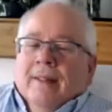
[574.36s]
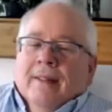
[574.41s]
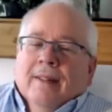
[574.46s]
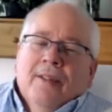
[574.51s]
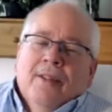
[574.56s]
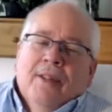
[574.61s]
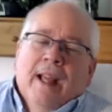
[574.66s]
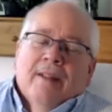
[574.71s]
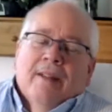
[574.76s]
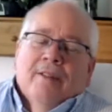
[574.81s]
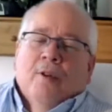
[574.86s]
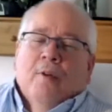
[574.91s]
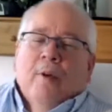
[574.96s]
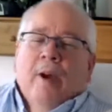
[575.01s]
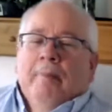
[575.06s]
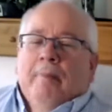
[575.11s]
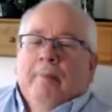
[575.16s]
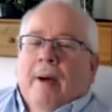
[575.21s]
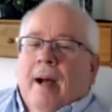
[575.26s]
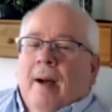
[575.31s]
This sounds
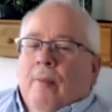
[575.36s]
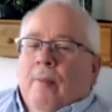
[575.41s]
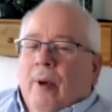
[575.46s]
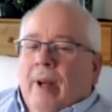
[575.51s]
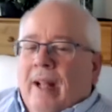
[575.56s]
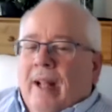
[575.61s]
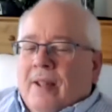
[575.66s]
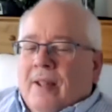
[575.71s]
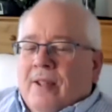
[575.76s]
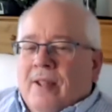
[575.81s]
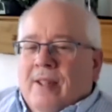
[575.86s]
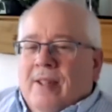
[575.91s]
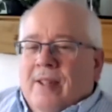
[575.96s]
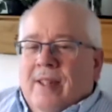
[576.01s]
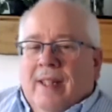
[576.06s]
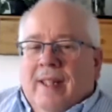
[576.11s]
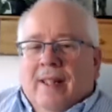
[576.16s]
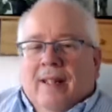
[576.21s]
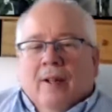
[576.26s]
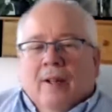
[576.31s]
great, Bob. What else is
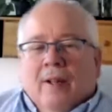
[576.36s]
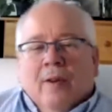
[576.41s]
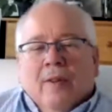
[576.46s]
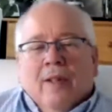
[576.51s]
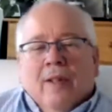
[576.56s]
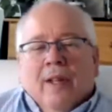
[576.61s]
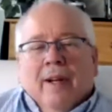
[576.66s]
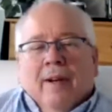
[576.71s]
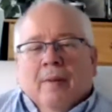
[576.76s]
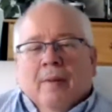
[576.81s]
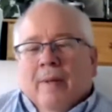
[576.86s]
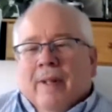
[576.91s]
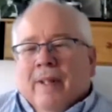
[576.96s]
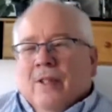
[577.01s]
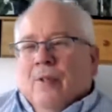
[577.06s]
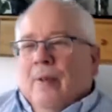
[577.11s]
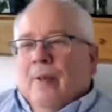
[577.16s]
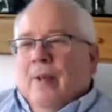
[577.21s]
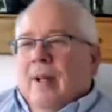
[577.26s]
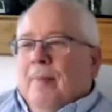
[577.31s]
the Earth Care
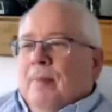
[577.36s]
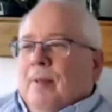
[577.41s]
Ministry up